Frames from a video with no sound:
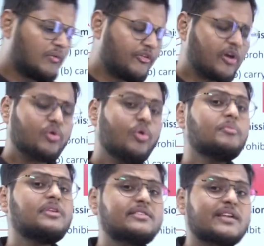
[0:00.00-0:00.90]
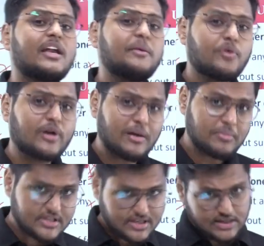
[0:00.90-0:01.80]
for whom this training
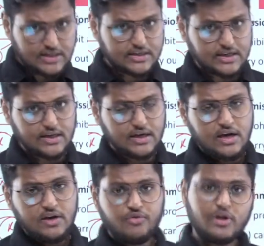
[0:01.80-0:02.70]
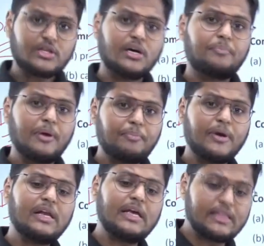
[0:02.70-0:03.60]
program is conducted? For the
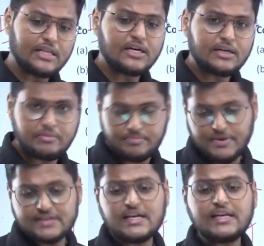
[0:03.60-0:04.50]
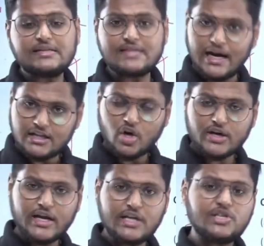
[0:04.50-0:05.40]
people in the present inside the
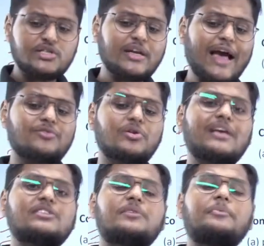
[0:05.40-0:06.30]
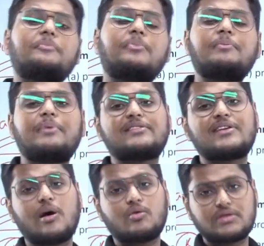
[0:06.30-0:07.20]
organization as well as the people
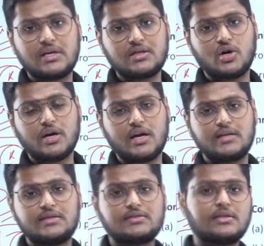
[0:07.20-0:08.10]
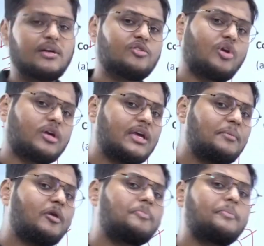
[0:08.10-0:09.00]
present outside the organization. Now talking
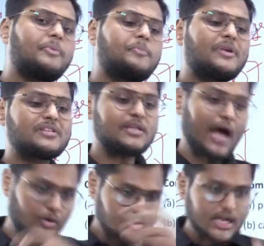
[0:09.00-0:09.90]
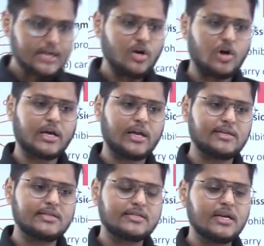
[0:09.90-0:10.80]
about people present outside the
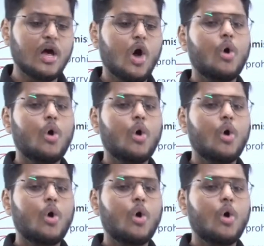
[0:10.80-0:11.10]
organization,